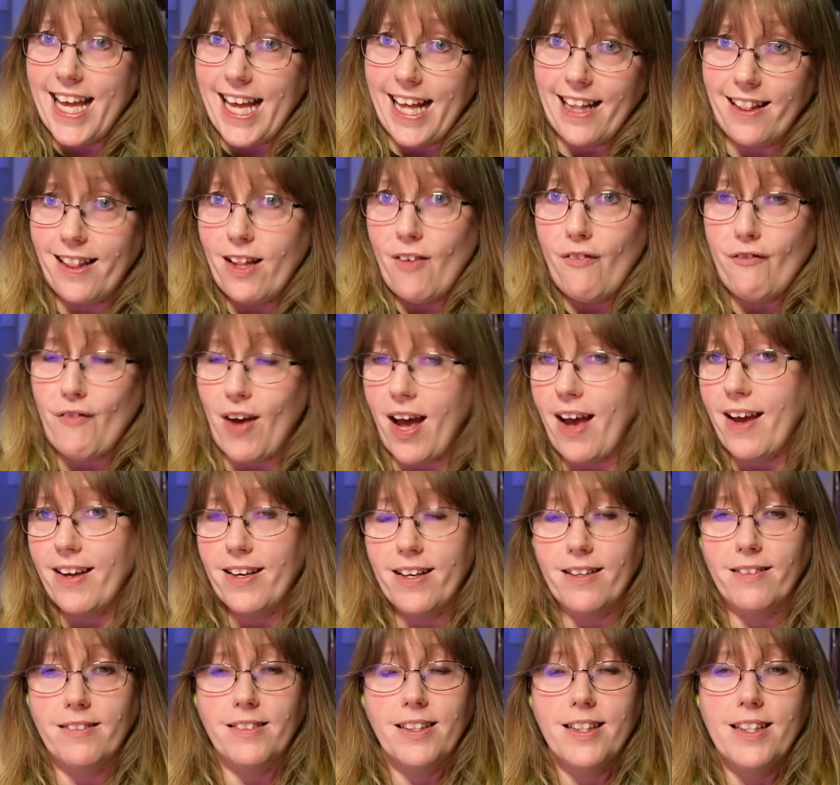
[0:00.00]
in the
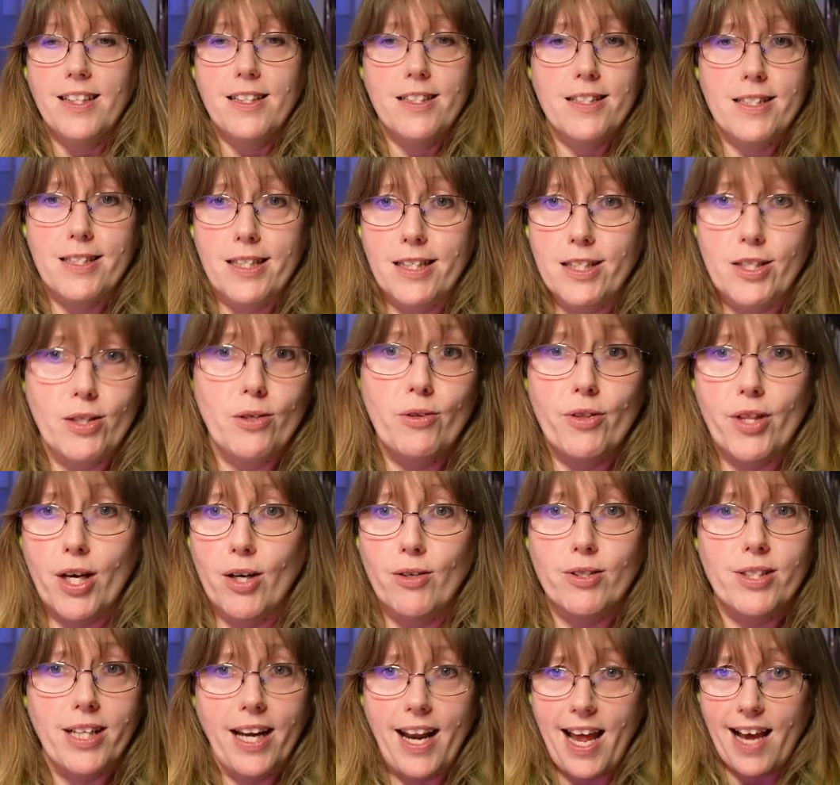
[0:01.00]
final to do
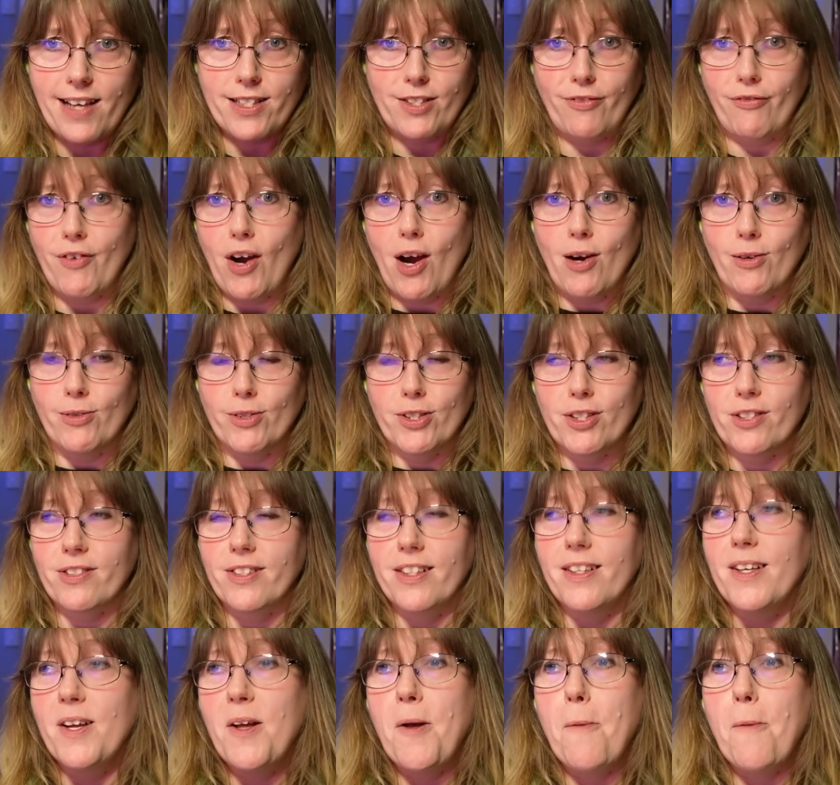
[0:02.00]
those last votes.